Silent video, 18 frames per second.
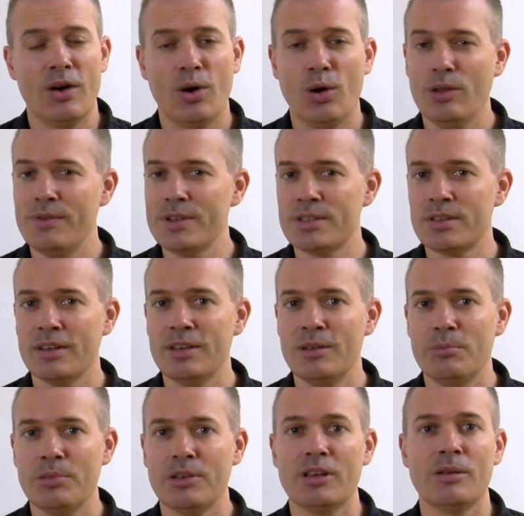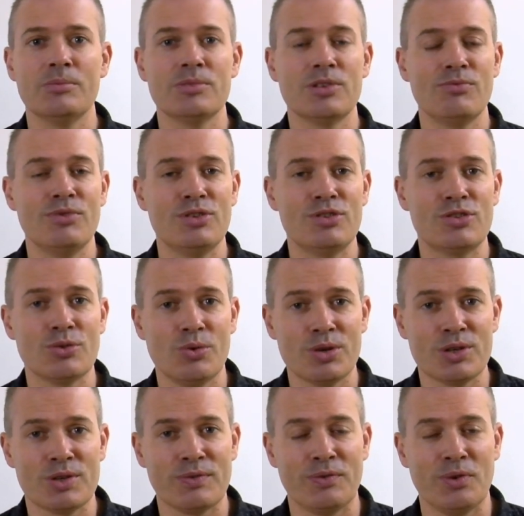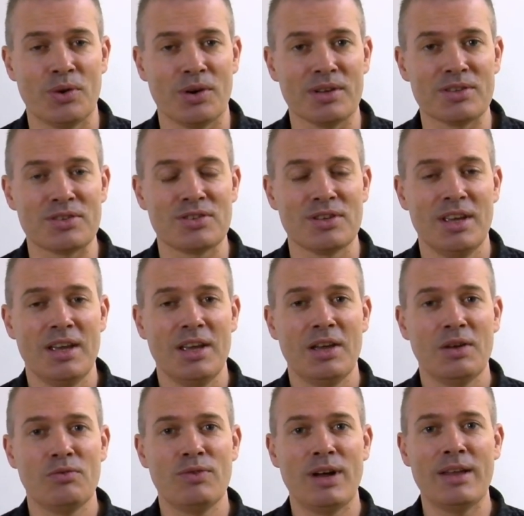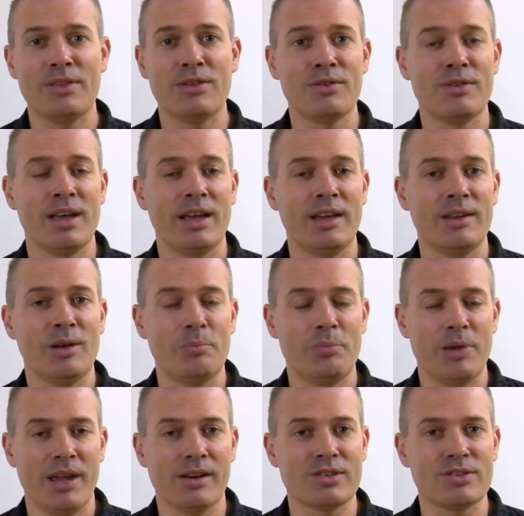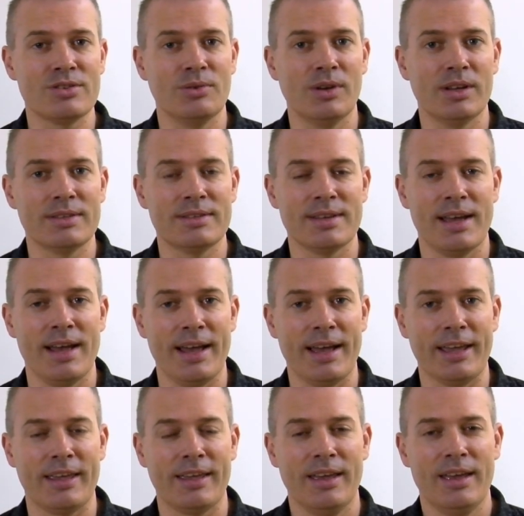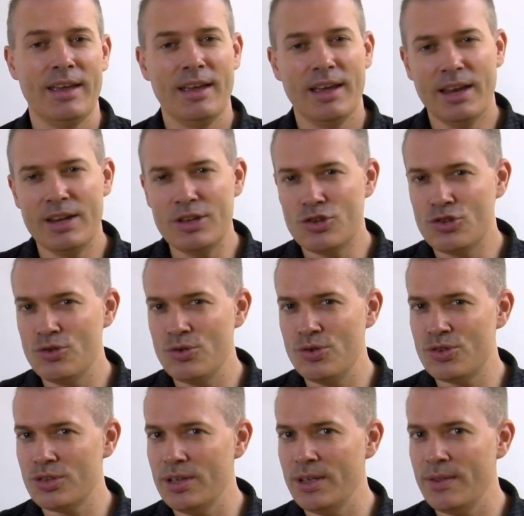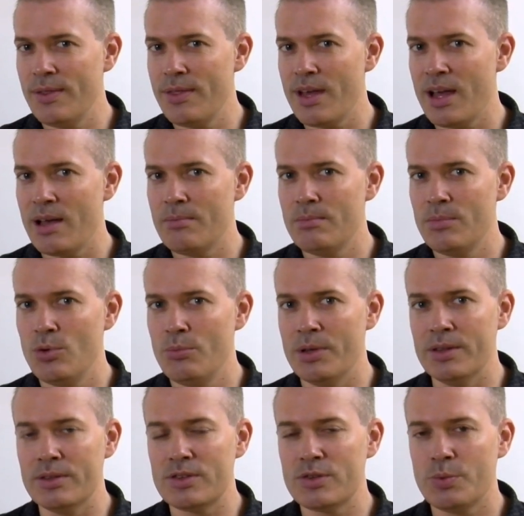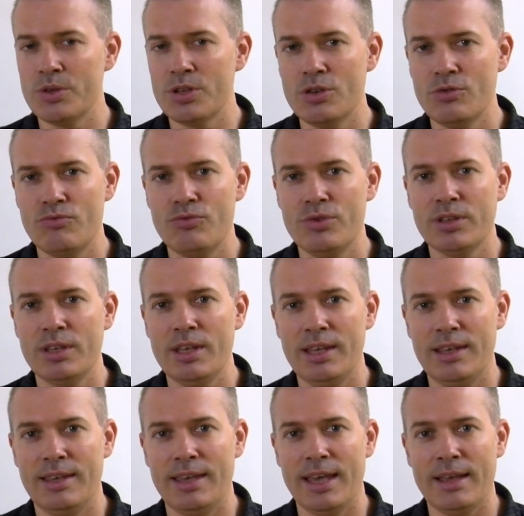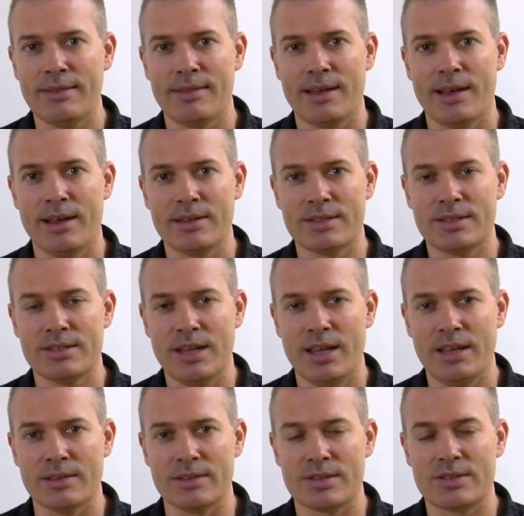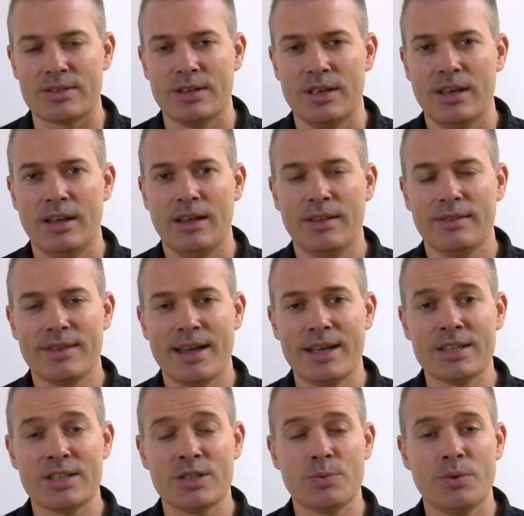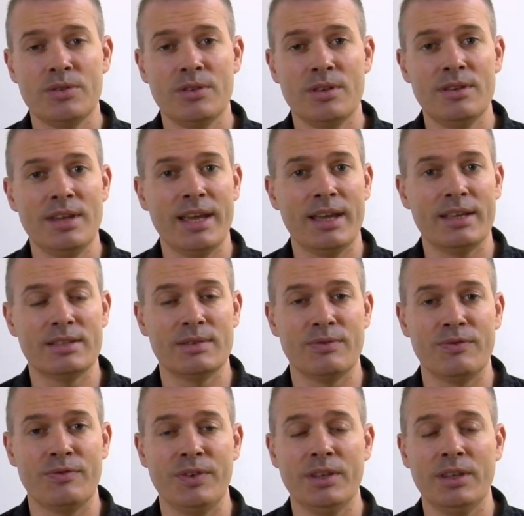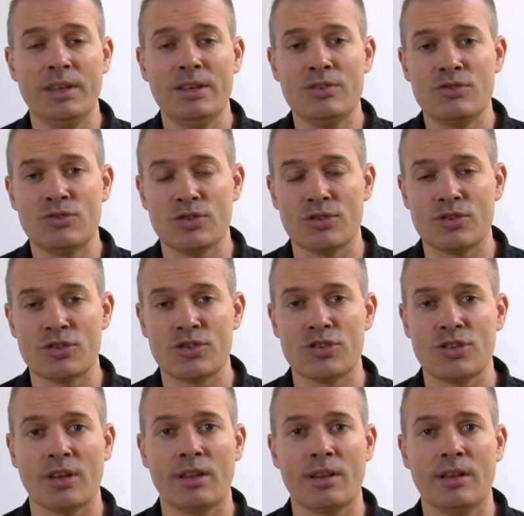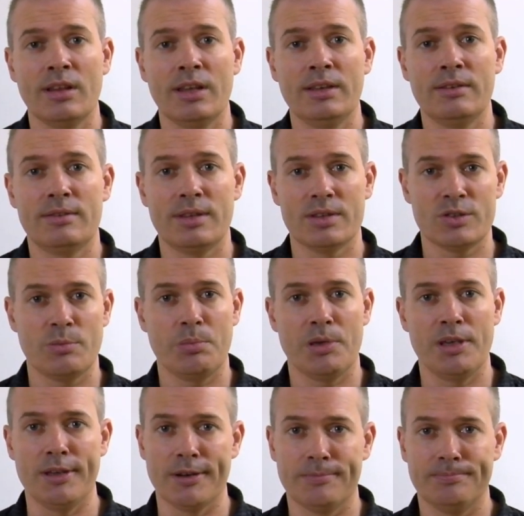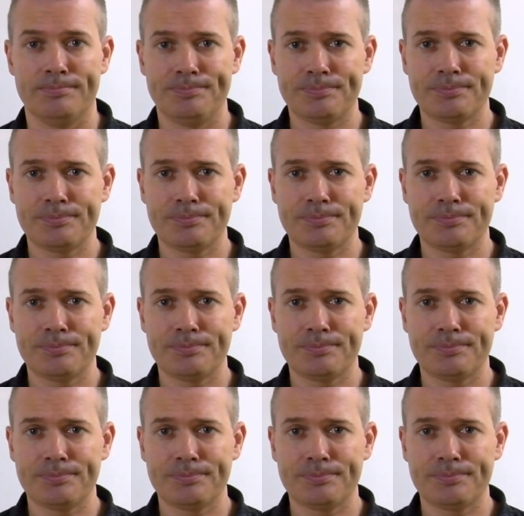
All of a sudden, it becomes a resource for us rather than a personal attack. And it's usually in that moment when you really get that sense, that's when the negative feelings just suddenly disappear.